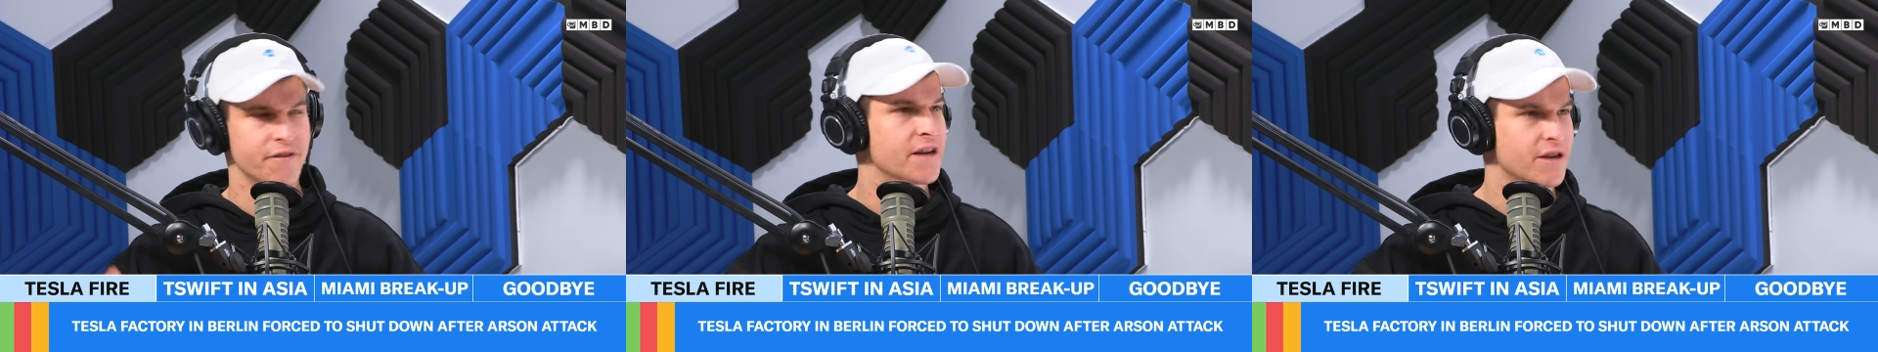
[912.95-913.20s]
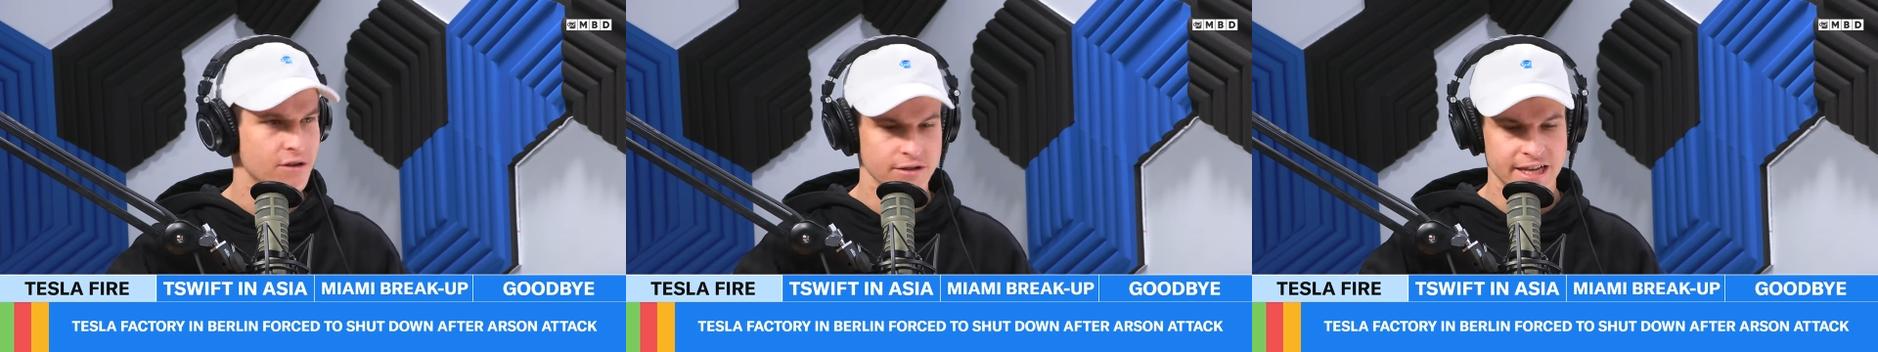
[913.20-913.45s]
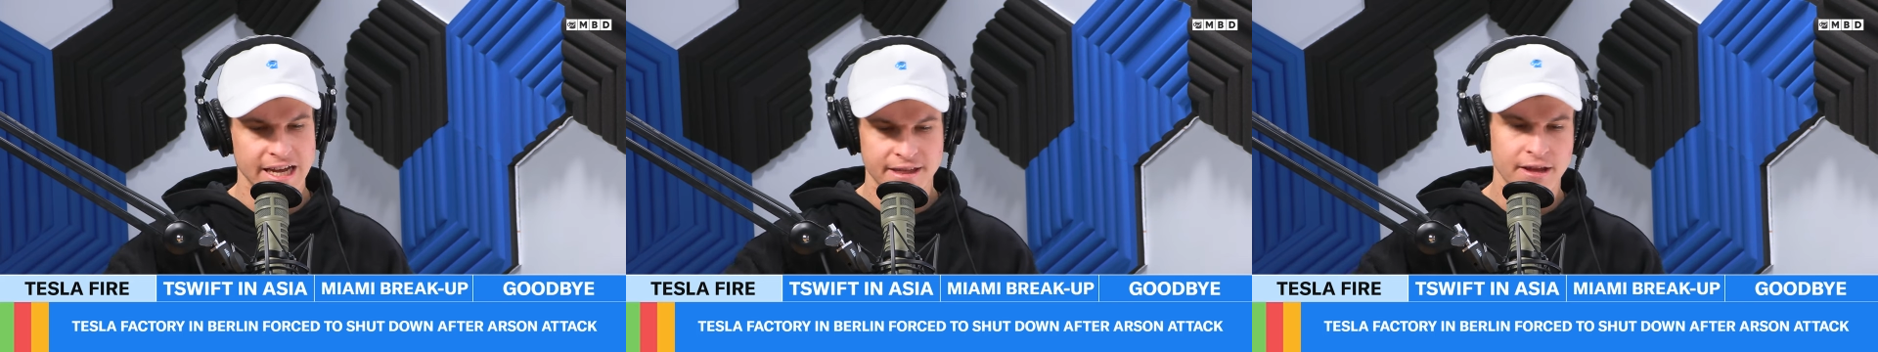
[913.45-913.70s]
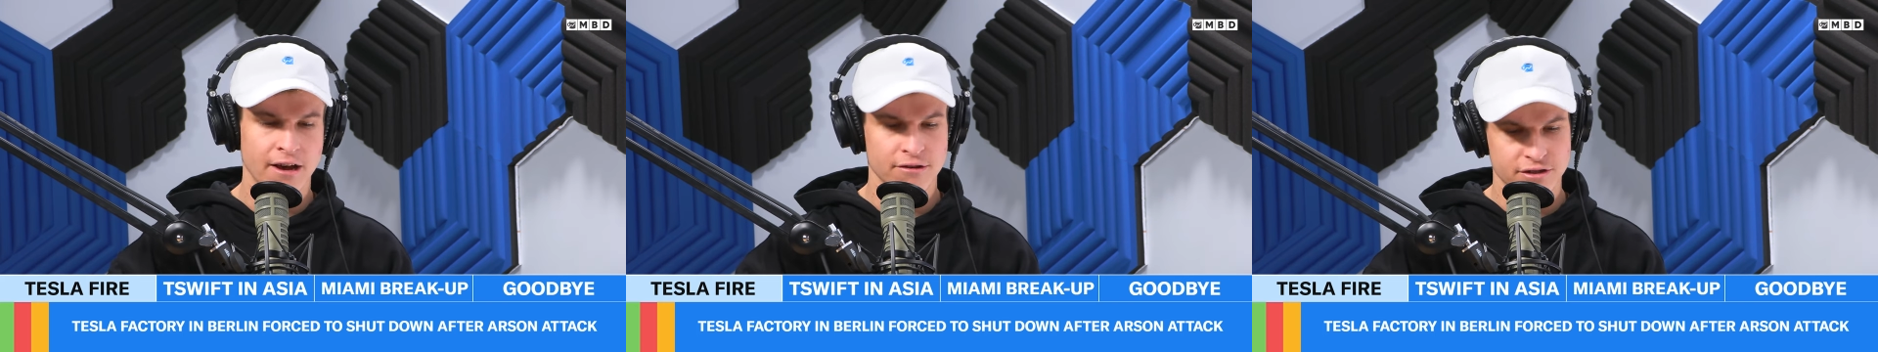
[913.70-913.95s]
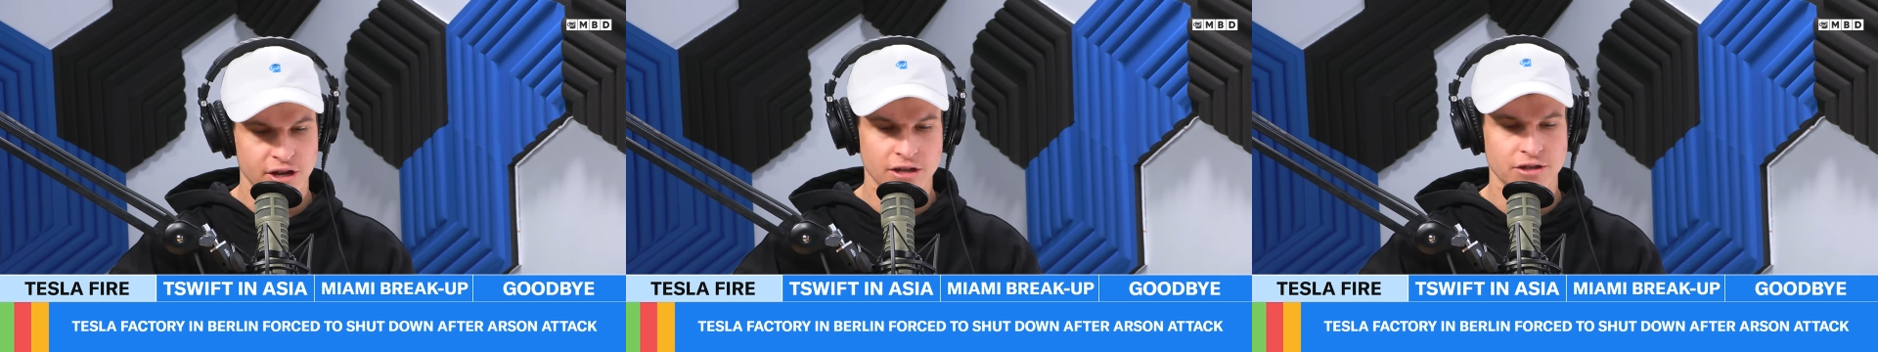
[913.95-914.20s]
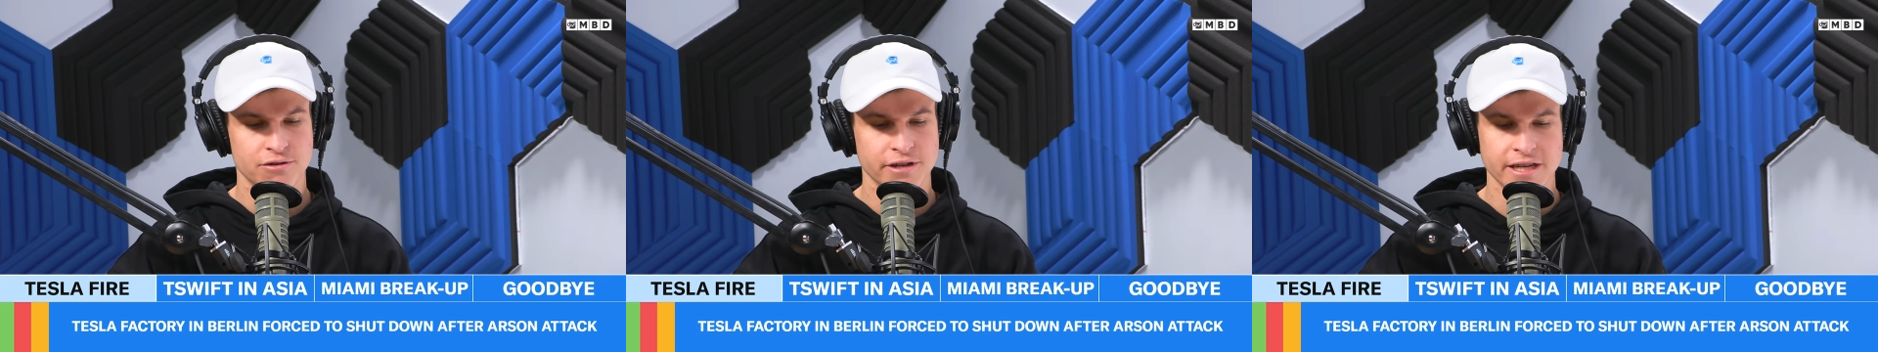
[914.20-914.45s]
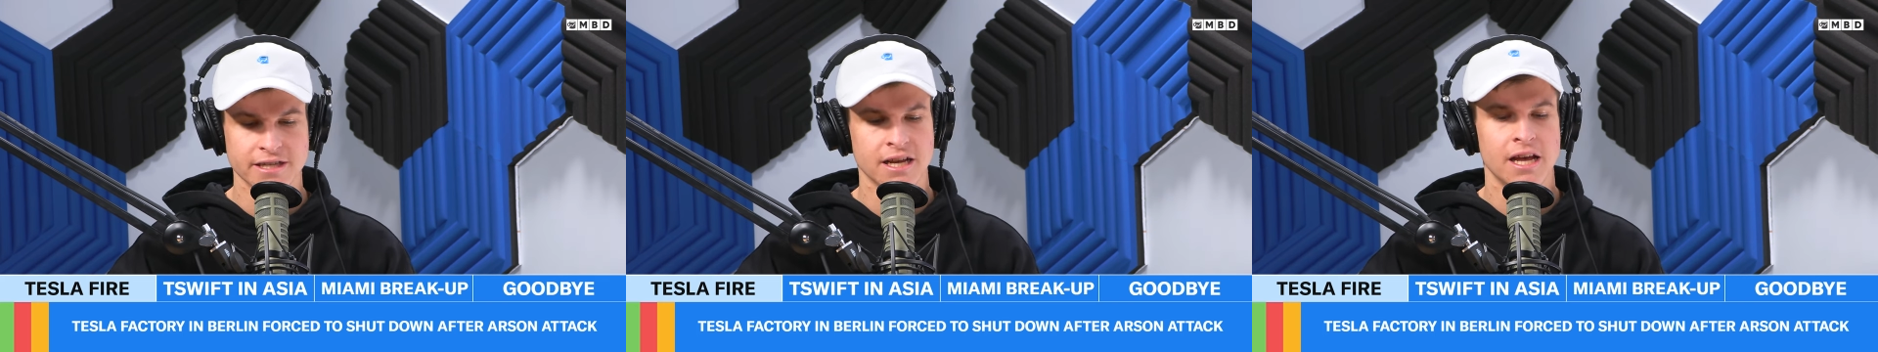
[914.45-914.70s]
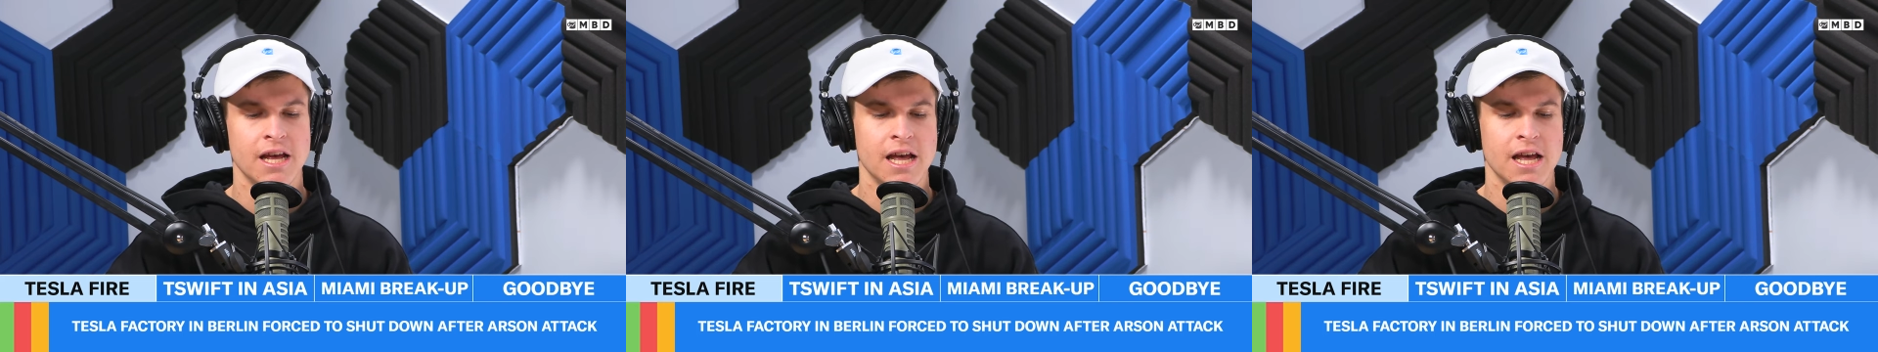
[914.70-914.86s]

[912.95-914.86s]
vehicles in those countries.